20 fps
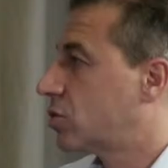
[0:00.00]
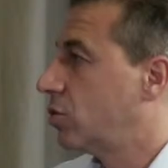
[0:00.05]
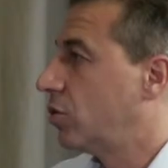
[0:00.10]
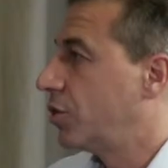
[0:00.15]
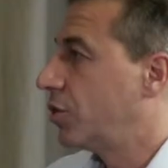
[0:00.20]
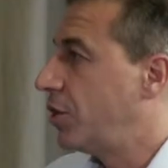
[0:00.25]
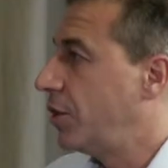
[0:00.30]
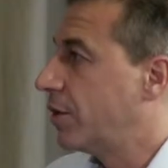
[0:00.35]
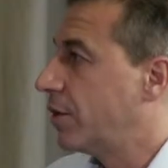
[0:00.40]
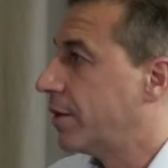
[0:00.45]

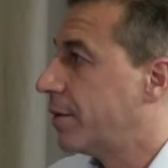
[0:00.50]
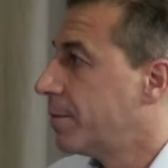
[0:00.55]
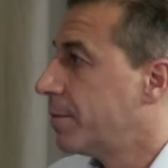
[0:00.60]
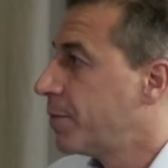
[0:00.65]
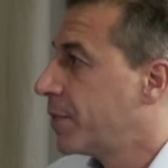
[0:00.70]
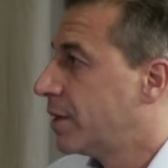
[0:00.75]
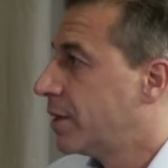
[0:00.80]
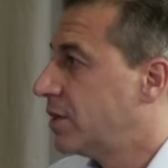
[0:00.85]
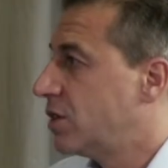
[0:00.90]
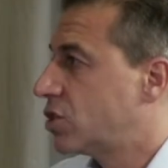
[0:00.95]
here,
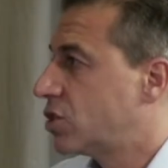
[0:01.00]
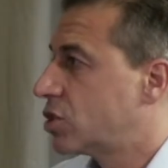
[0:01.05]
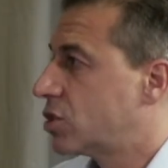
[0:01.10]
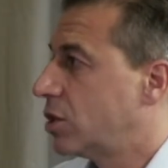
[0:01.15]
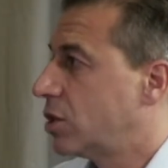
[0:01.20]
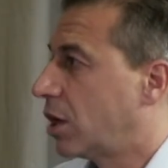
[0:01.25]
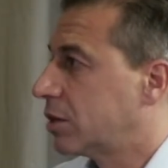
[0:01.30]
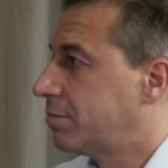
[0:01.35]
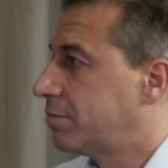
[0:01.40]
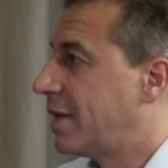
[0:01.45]
this is
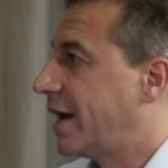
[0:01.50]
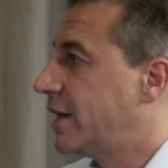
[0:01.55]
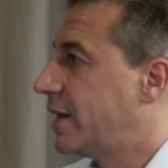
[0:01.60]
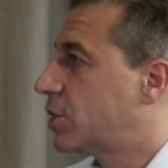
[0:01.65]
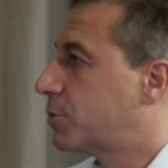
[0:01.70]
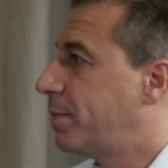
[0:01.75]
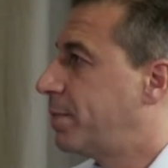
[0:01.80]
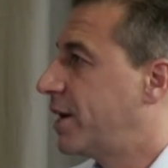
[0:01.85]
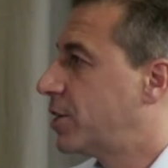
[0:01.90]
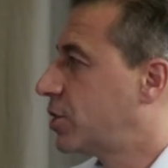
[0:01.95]
not my
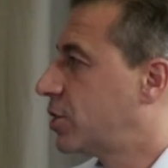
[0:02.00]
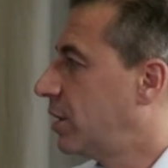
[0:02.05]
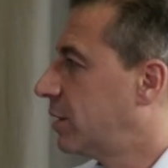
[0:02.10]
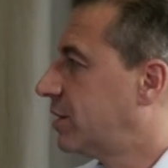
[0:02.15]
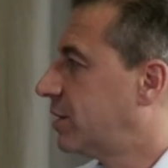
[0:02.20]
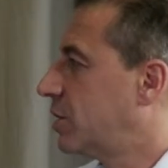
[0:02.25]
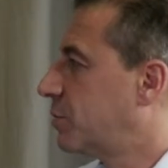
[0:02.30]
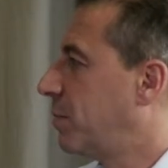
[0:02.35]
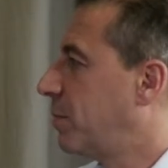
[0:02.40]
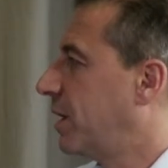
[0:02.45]

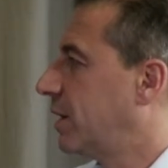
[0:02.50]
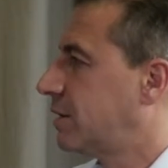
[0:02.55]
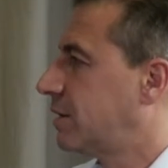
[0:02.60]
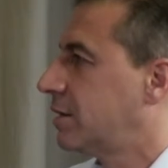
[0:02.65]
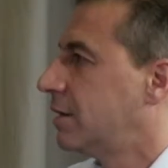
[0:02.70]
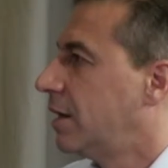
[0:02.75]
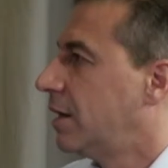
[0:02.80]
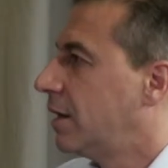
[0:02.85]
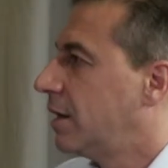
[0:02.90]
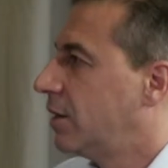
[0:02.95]
specialties, but
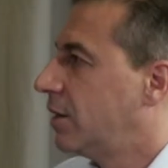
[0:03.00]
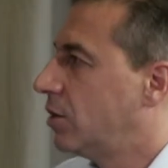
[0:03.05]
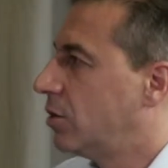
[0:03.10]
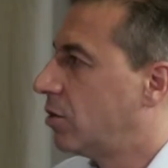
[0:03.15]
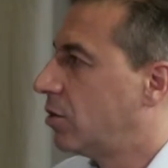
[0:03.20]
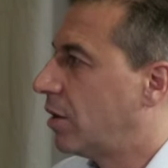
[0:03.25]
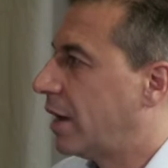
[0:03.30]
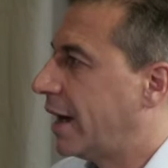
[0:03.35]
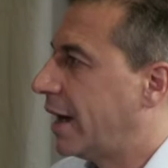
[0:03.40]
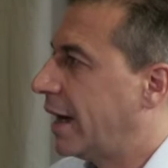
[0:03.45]
I
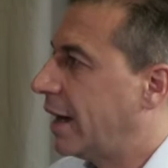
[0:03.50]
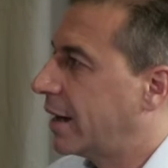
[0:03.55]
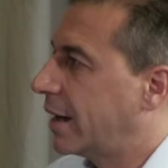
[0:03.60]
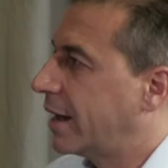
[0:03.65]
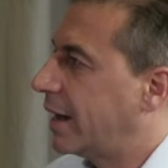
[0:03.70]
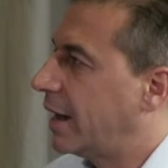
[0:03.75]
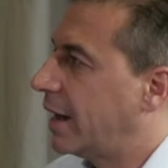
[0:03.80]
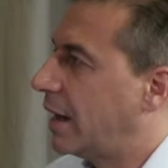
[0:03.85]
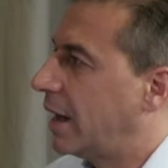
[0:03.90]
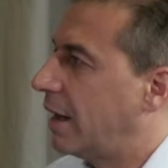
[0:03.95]

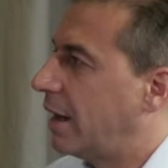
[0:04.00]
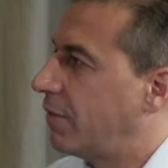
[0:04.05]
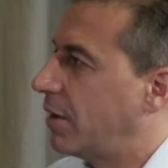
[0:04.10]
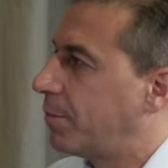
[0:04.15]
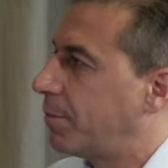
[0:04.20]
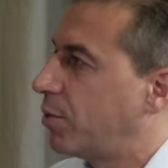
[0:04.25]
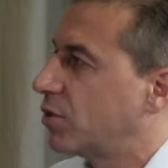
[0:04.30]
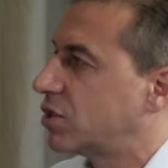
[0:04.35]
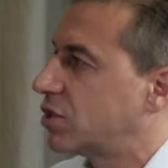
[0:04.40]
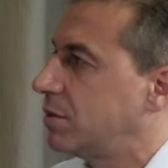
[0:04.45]
have
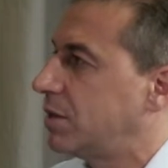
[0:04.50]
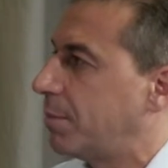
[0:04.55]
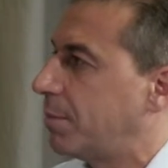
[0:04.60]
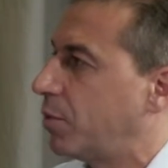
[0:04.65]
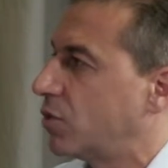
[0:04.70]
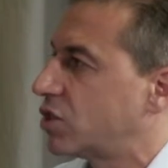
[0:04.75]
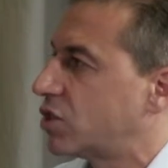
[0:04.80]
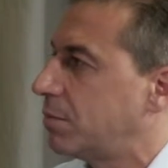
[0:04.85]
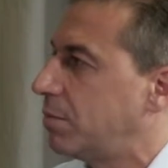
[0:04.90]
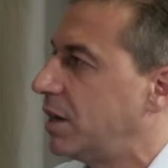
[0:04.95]
the
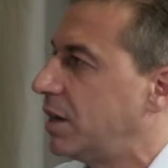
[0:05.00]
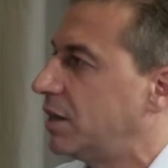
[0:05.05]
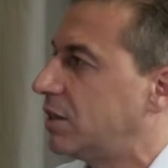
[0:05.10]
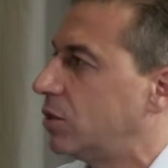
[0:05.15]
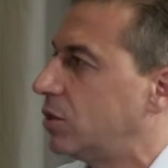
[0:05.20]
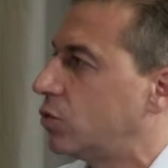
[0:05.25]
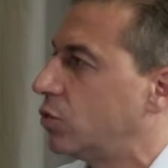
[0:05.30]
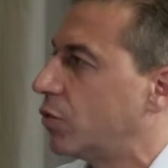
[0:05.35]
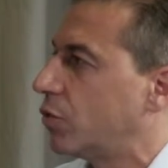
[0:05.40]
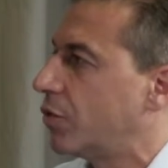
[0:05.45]
possibility
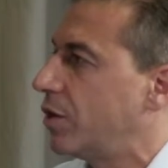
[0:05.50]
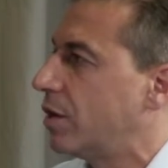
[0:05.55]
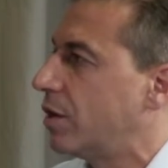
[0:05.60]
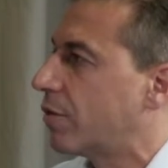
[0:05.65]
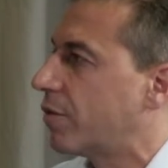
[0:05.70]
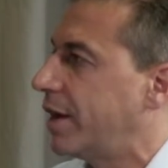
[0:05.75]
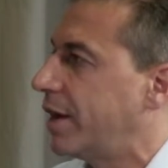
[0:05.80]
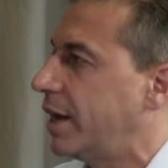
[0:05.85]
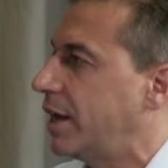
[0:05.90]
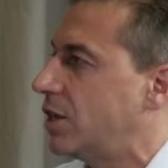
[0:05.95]
to
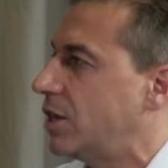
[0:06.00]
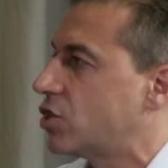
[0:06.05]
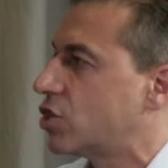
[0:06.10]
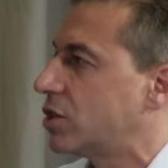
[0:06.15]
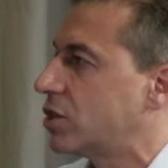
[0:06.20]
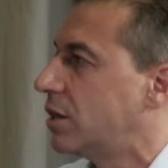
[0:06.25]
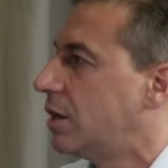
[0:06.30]
rearrange